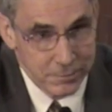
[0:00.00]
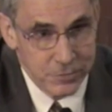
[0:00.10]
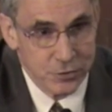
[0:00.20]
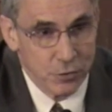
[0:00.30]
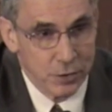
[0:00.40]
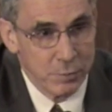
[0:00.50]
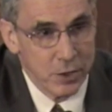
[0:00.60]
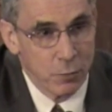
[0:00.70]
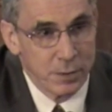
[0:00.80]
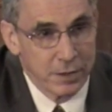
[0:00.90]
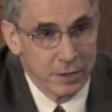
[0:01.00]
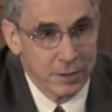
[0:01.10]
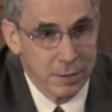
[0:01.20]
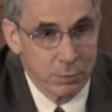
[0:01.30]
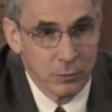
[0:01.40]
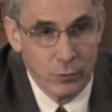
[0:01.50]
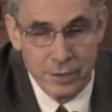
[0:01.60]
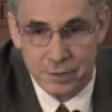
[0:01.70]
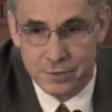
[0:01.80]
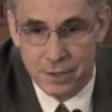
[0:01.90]
It's going to be opening in a couple of
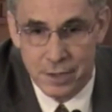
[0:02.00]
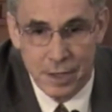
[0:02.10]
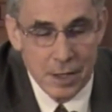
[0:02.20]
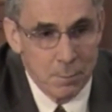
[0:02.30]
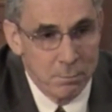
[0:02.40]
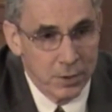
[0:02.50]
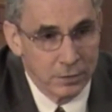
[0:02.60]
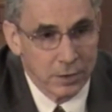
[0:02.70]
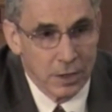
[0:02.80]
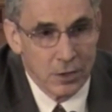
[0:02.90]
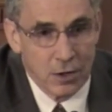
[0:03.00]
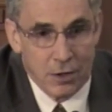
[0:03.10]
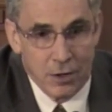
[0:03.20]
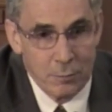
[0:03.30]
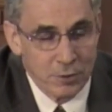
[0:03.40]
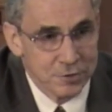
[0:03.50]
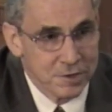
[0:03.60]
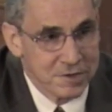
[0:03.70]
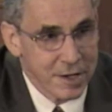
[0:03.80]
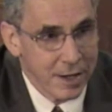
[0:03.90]
weeks, built on almost
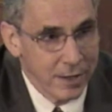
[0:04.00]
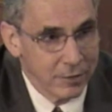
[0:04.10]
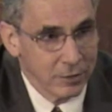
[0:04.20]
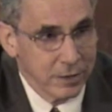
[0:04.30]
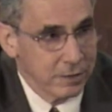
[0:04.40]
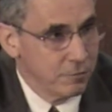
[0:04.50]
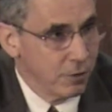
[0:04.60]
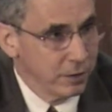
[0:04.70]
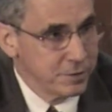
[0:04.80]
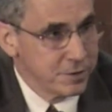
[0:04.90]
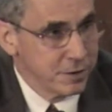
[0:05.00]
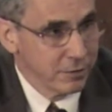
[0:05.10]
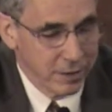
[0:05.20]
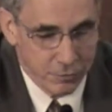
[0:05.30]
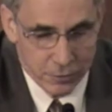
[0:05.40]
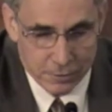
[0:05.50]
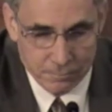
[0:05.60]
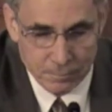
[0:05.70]
entirely volunteer effort.